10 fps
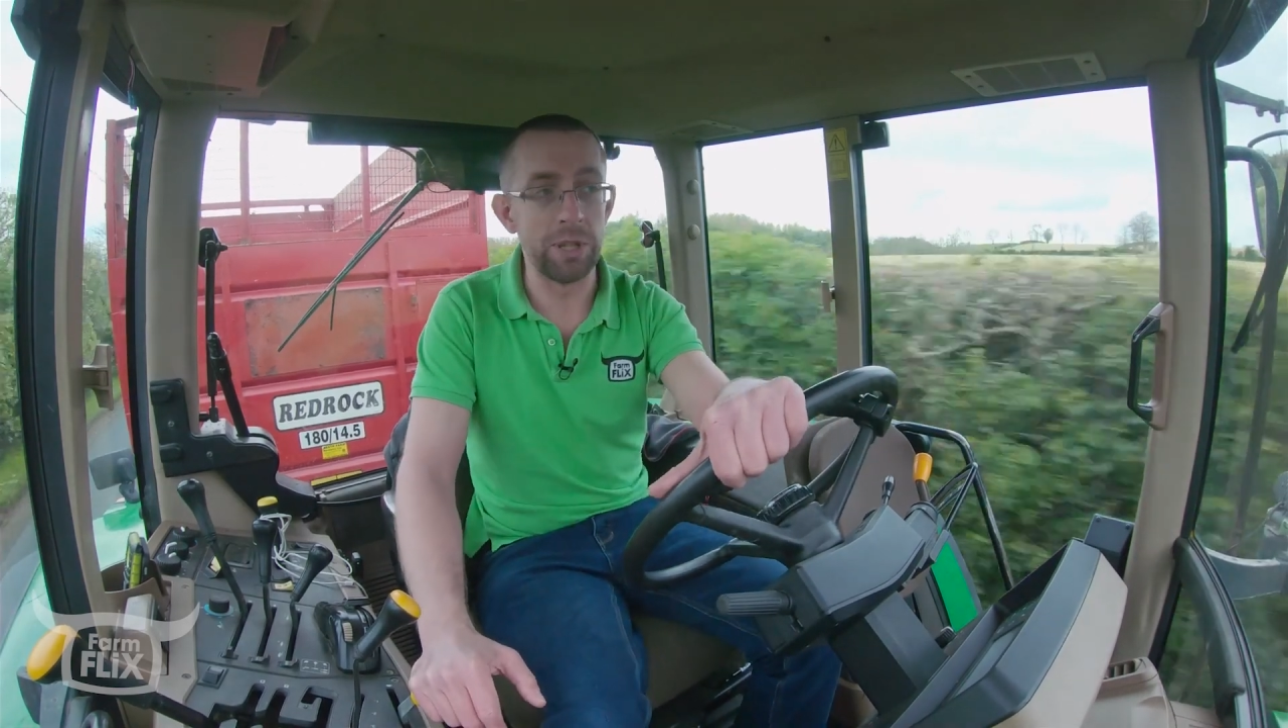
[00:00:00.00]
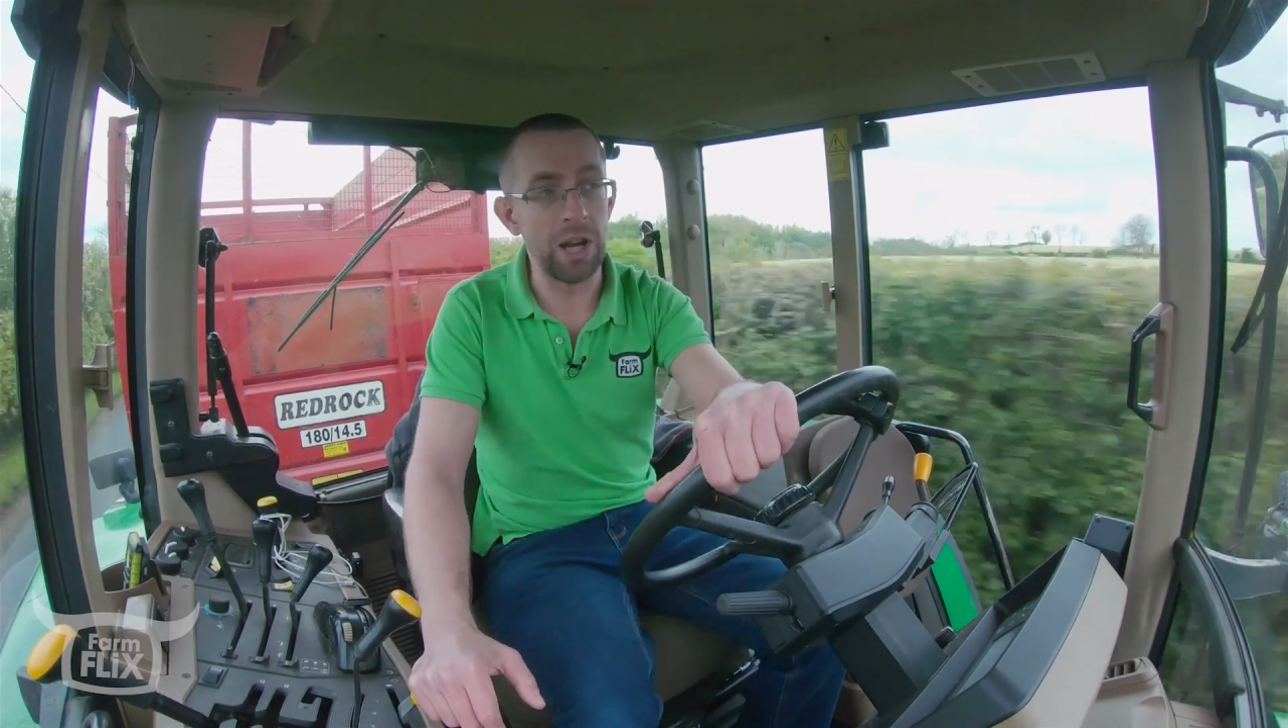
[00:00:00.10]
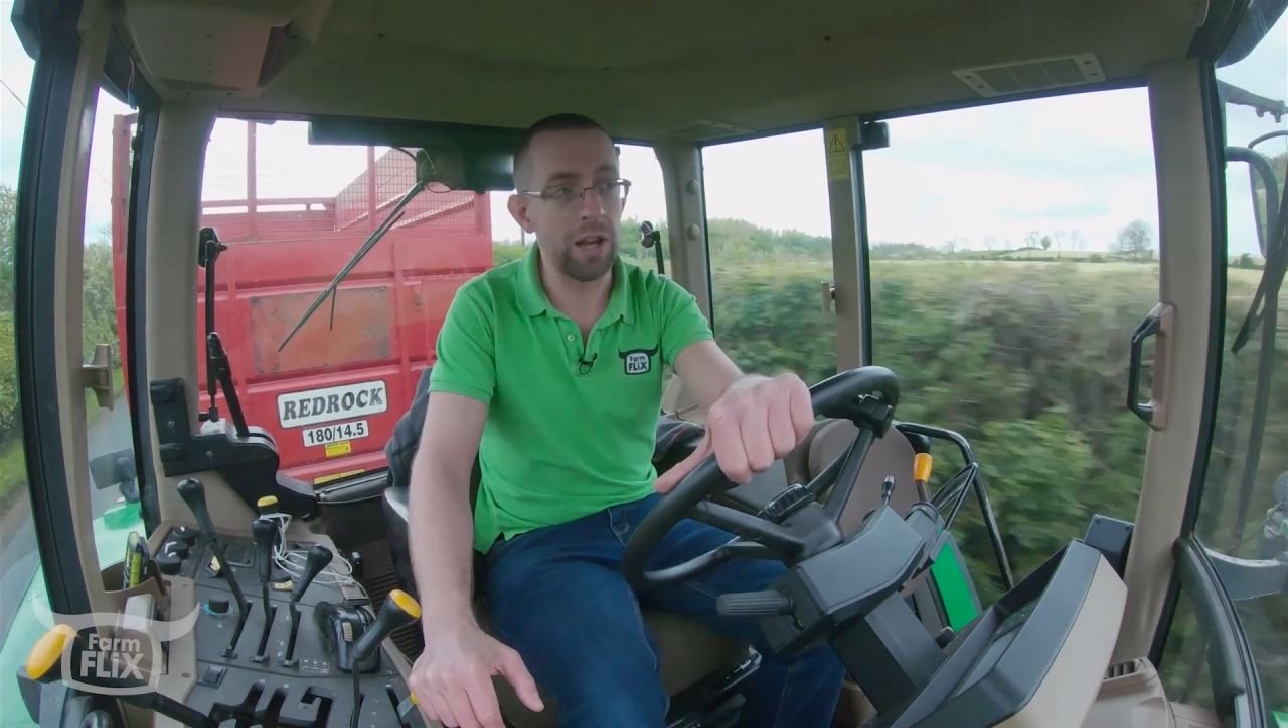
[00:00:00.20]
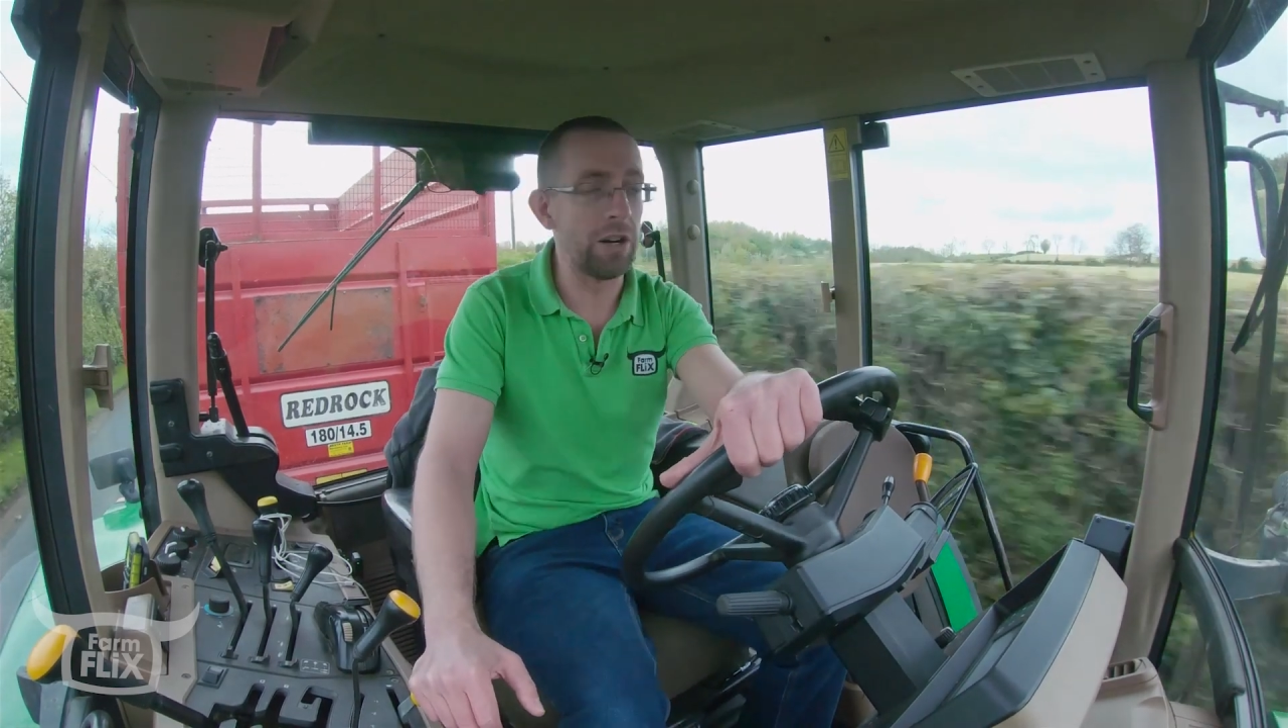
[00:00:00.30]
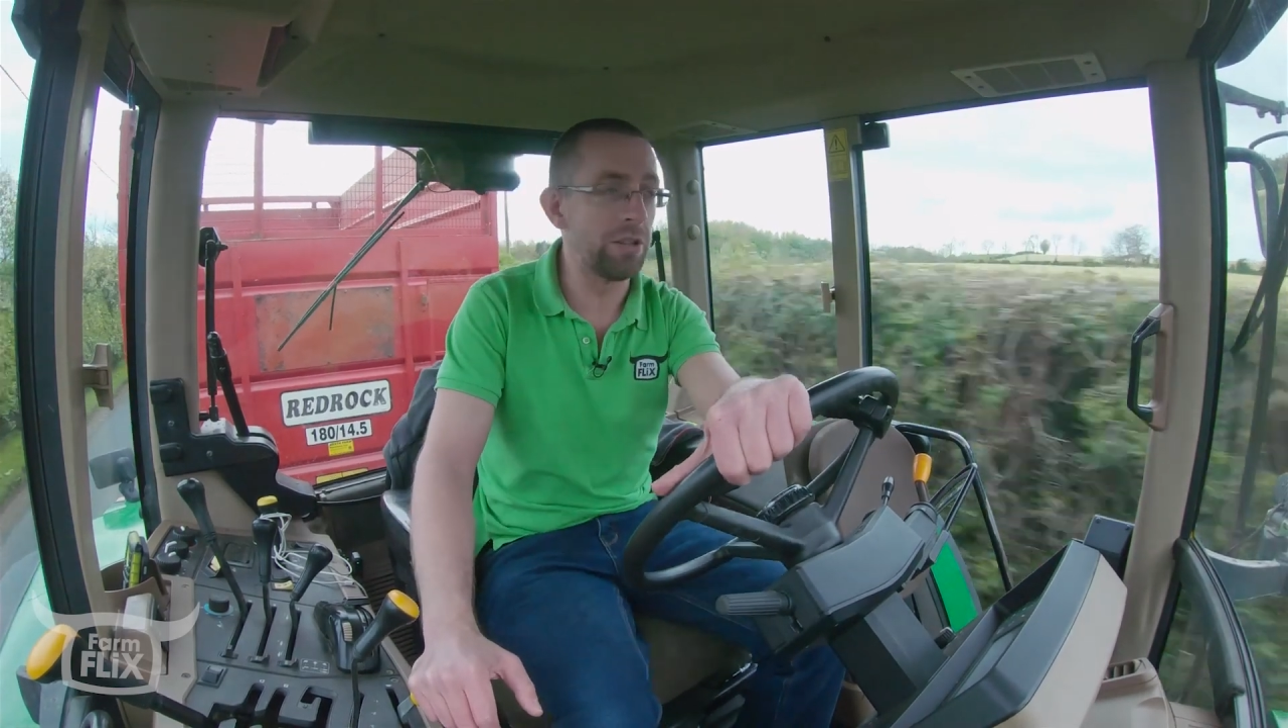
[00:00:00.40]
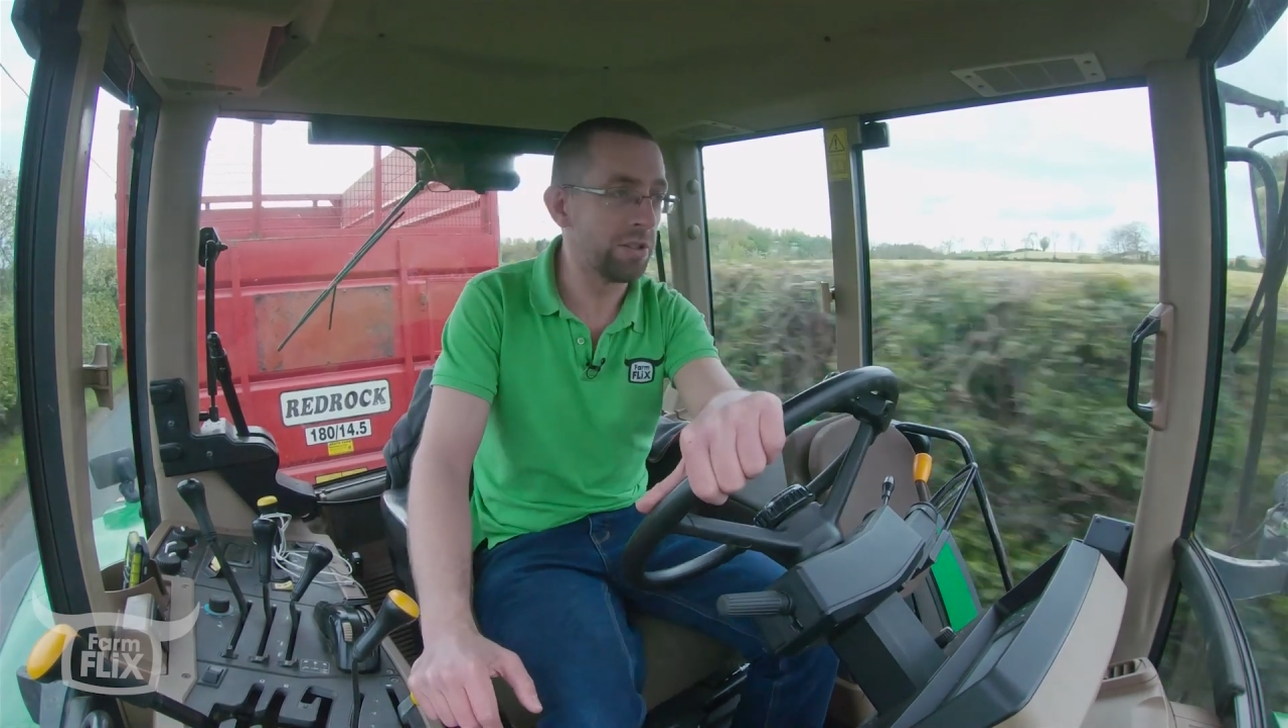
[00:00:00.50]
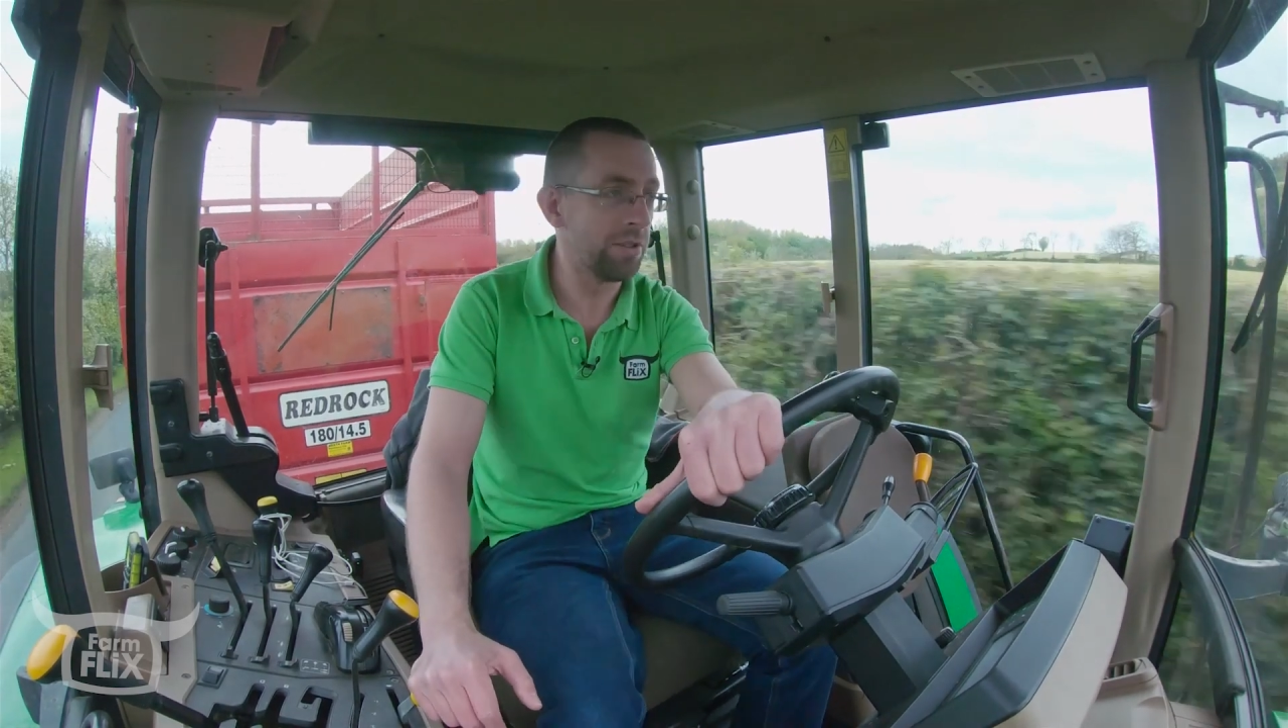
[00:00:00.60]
tired.